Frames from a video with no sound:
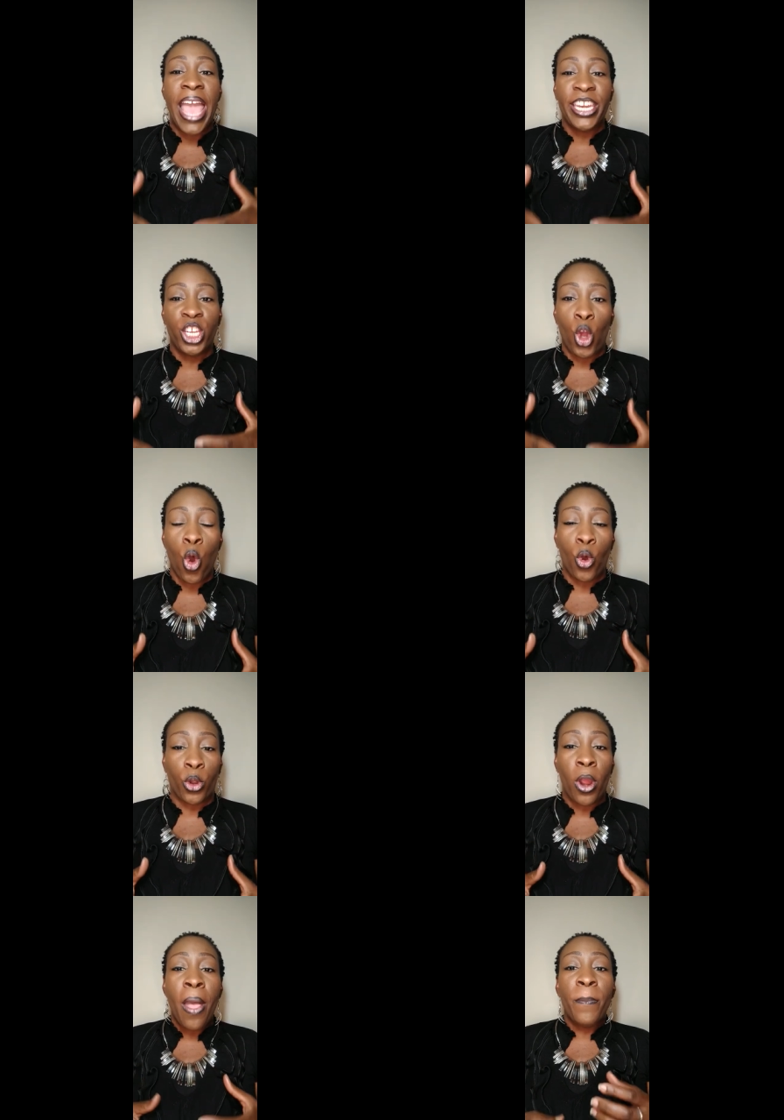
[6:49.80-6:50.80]
and in
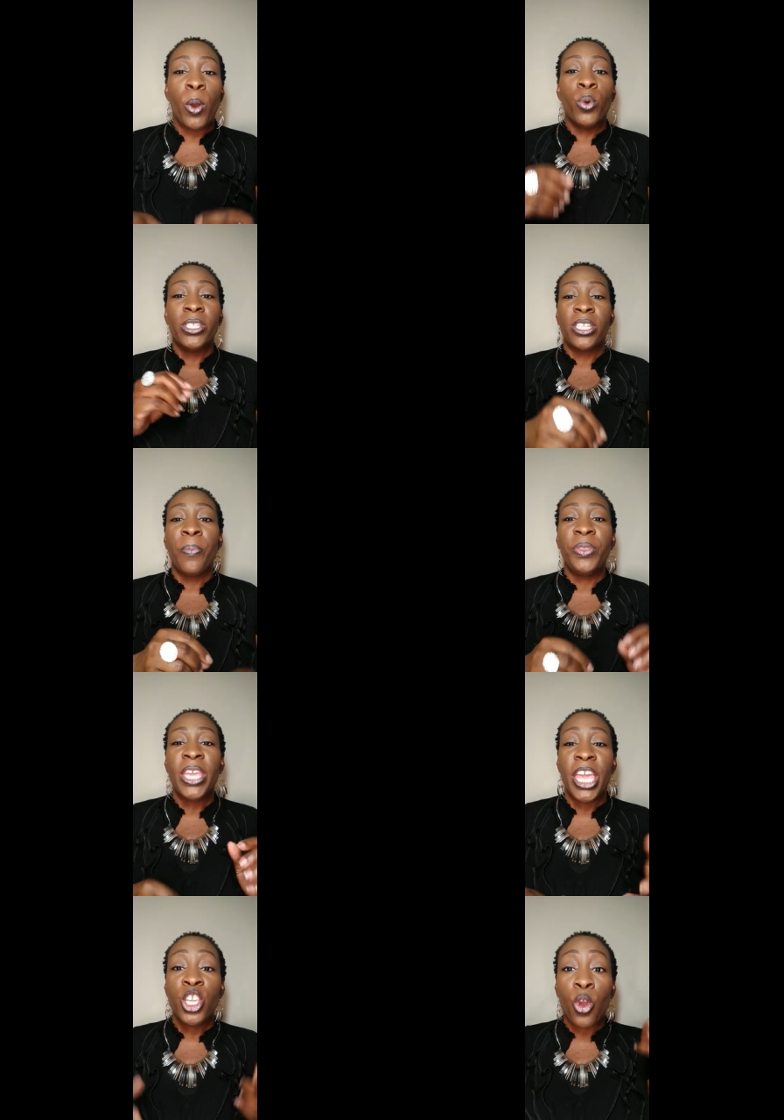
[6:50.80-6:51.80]
order. But when
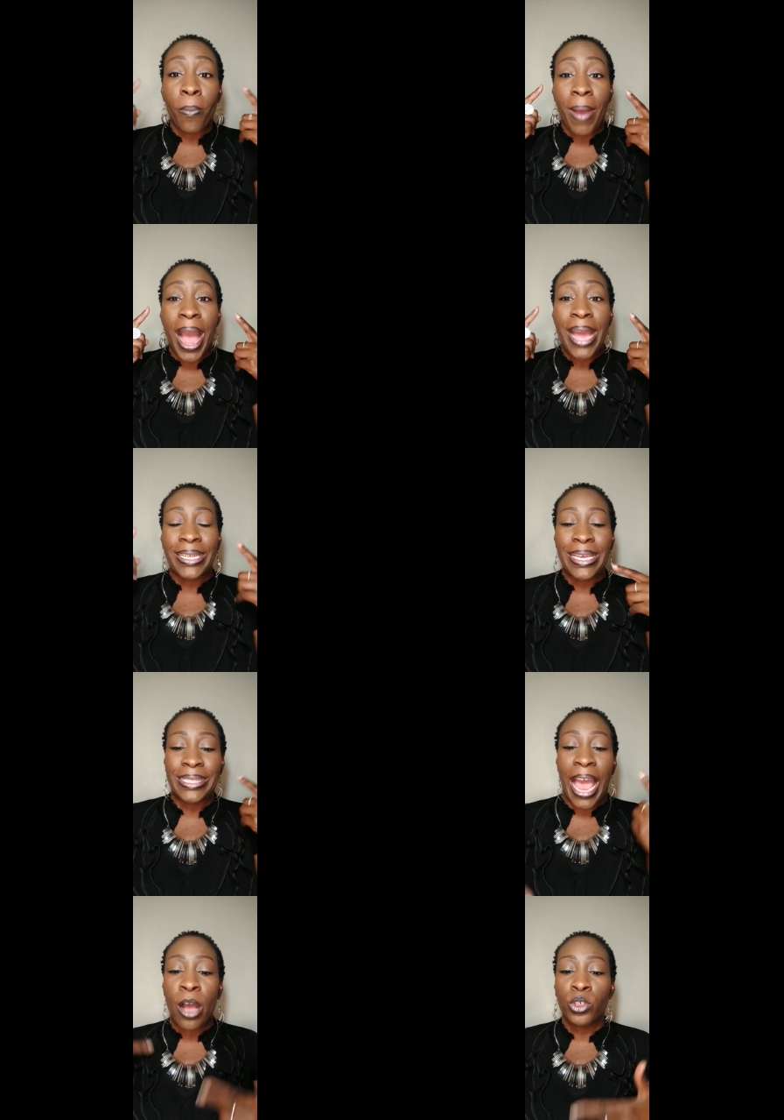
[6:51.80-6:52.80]
something in your mind
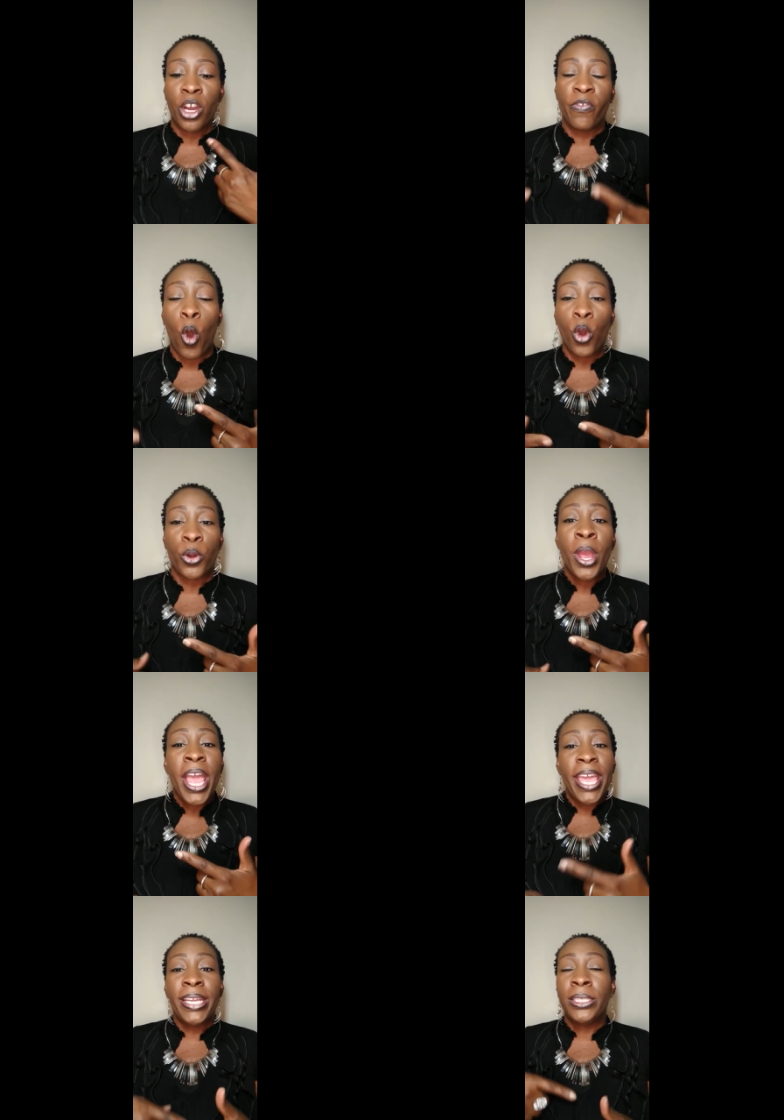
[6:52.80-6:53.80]
gets out of order,
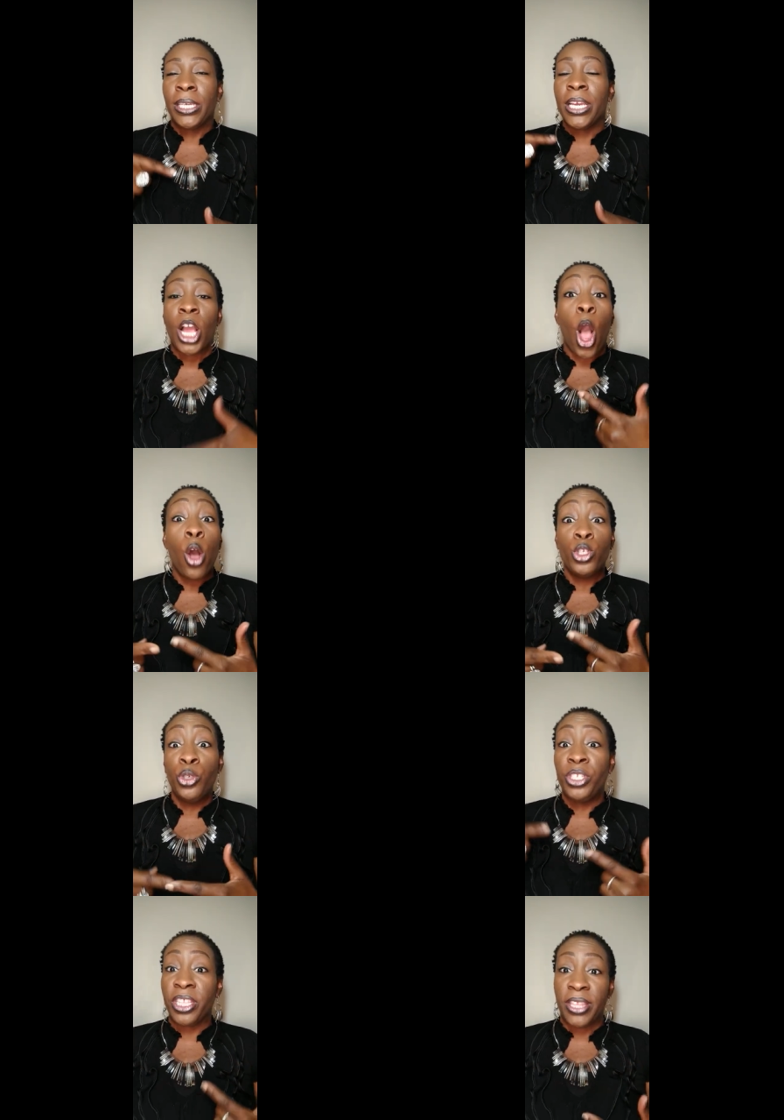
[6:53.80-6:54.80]
it can cause
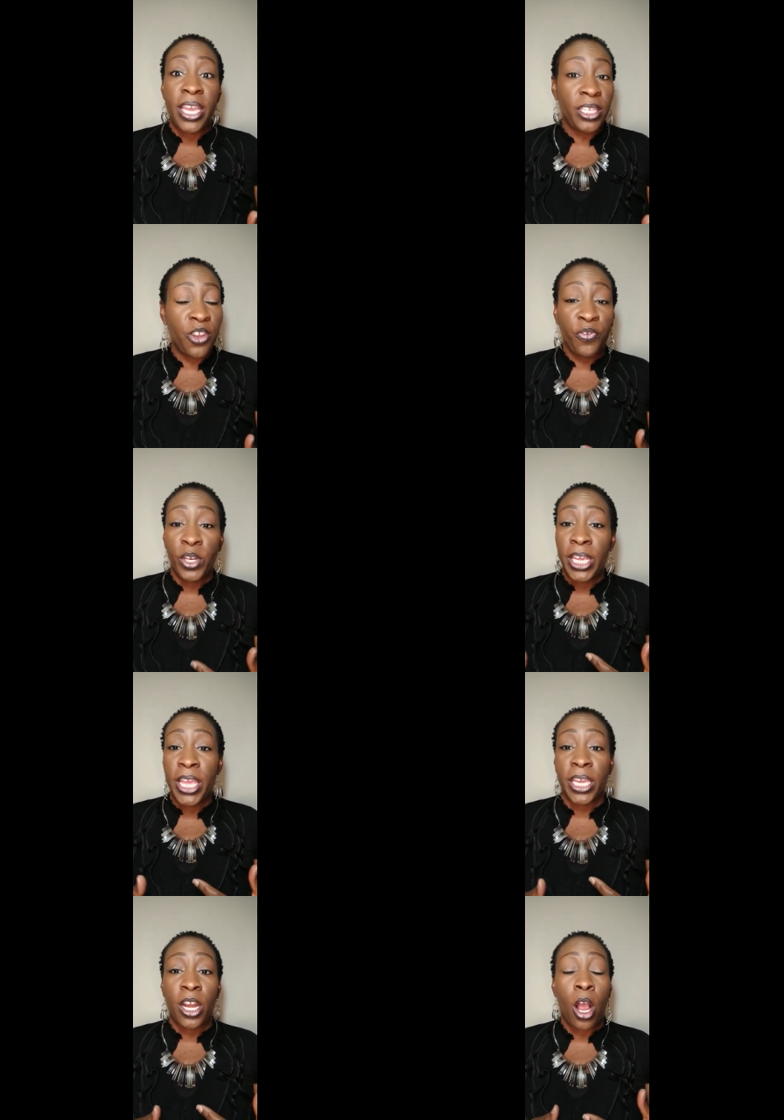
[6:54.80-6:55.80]
you to think
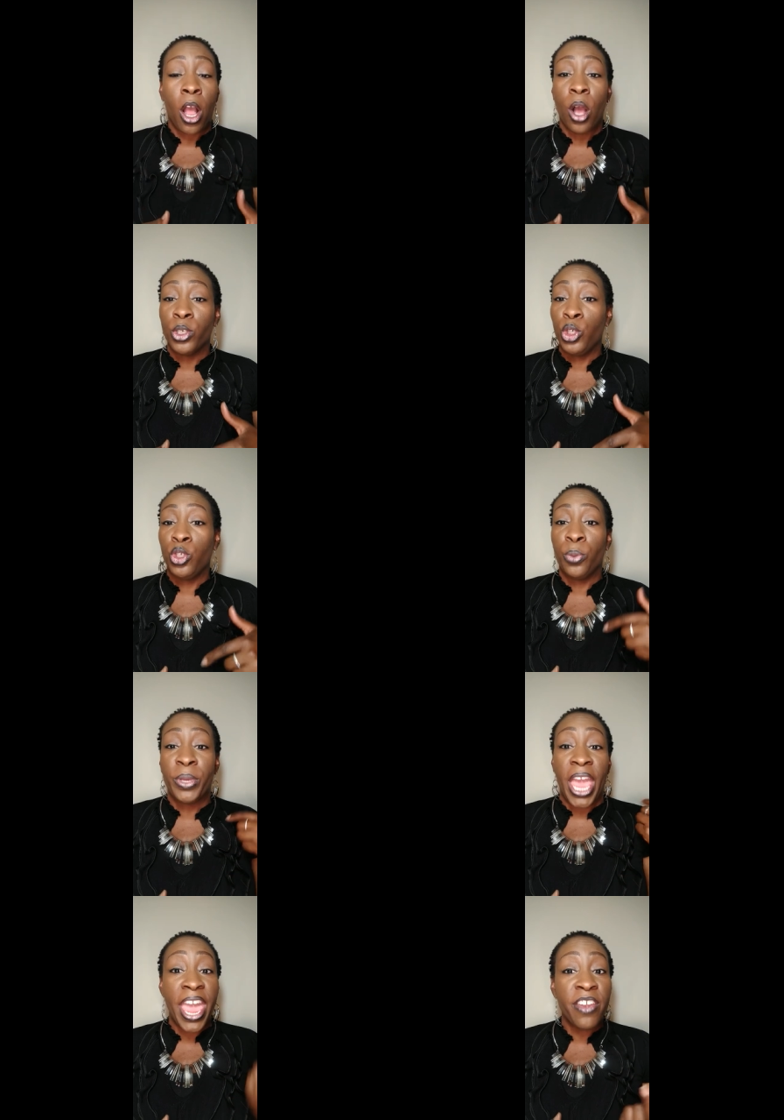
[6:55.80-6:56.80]
differently. It can cause you to
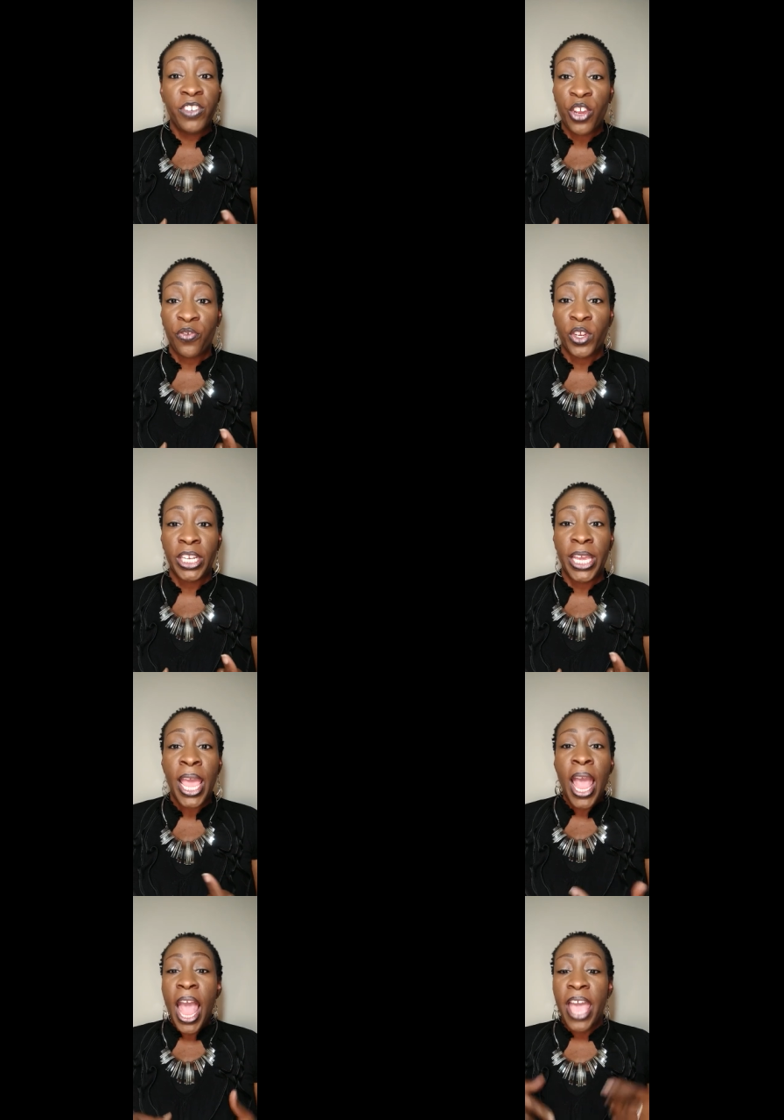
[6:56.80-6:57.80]
behave
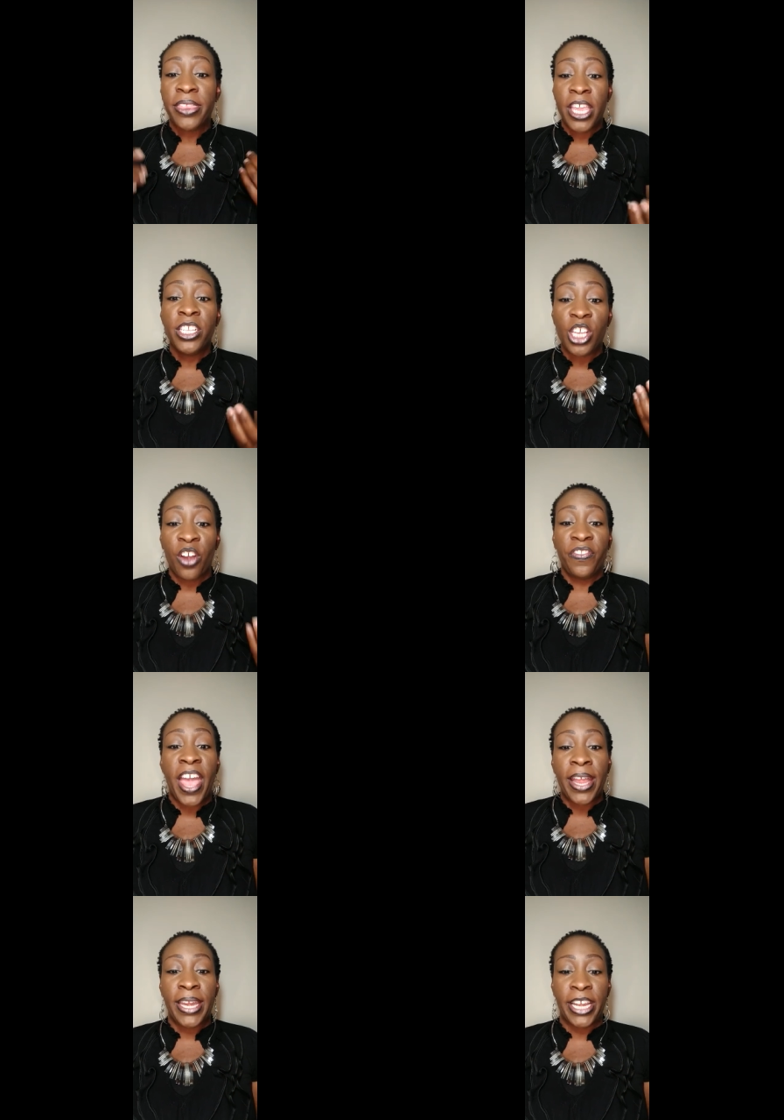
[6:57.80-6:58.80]
differently and things of
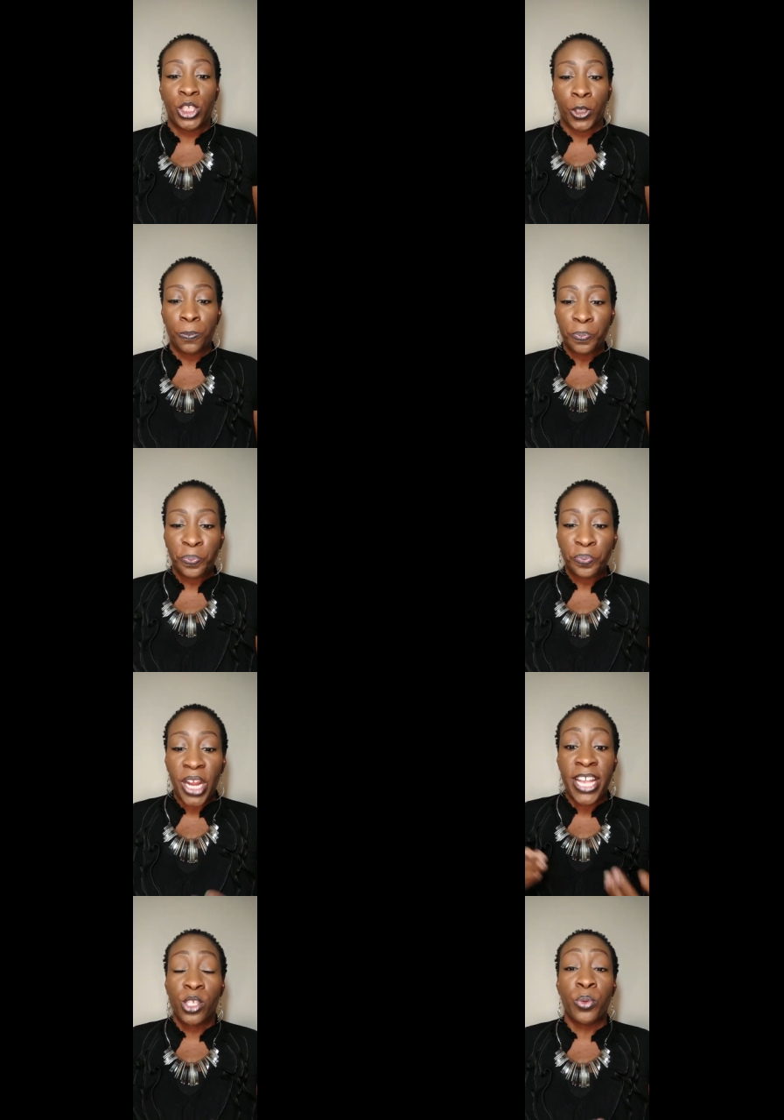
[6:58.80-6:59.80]
that nature
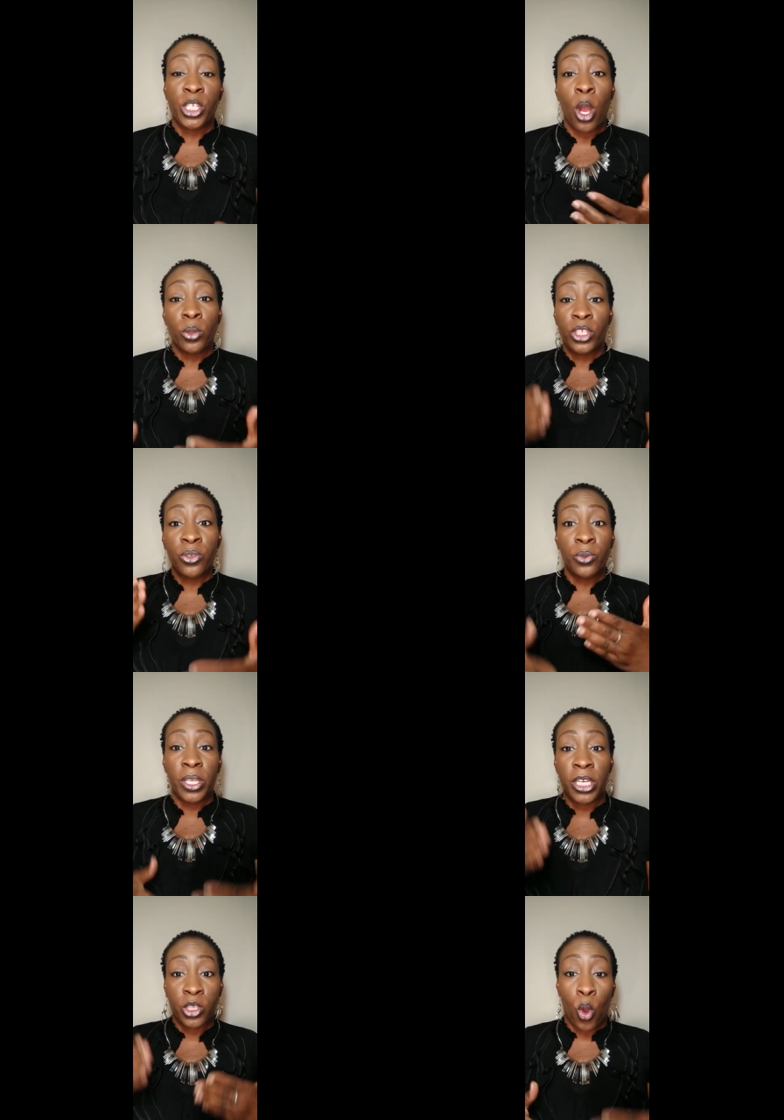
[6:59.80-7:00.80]
as a result to
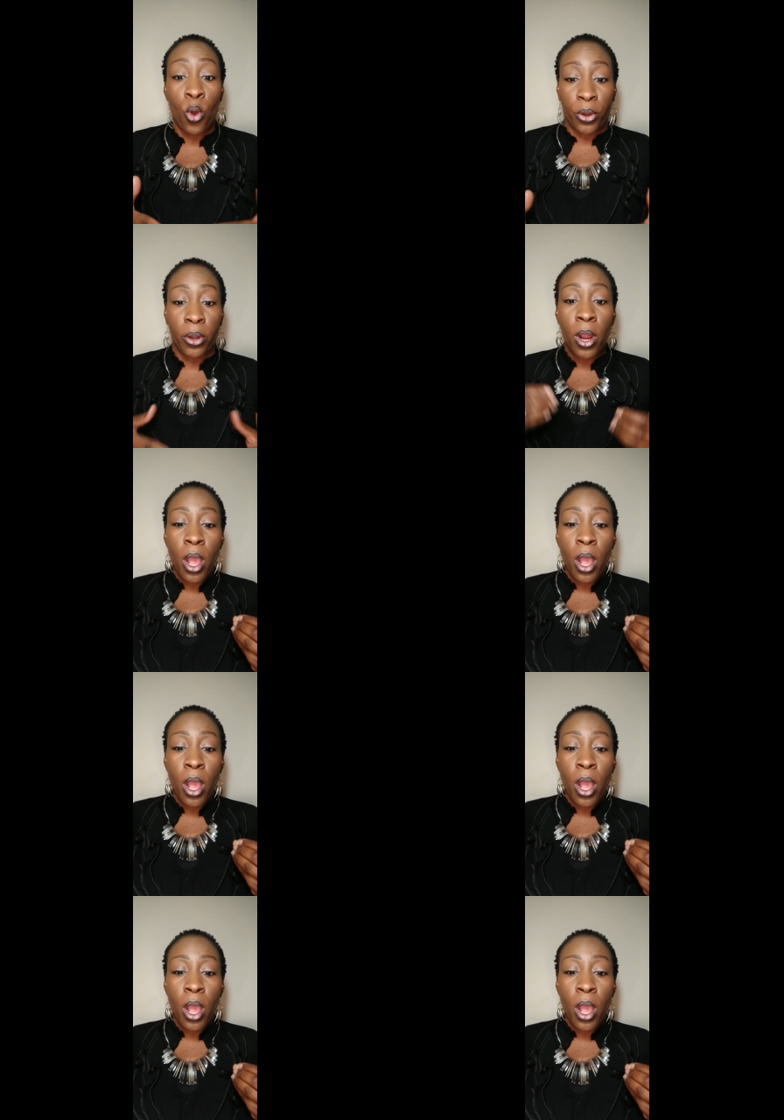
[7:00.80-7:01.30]
the disorder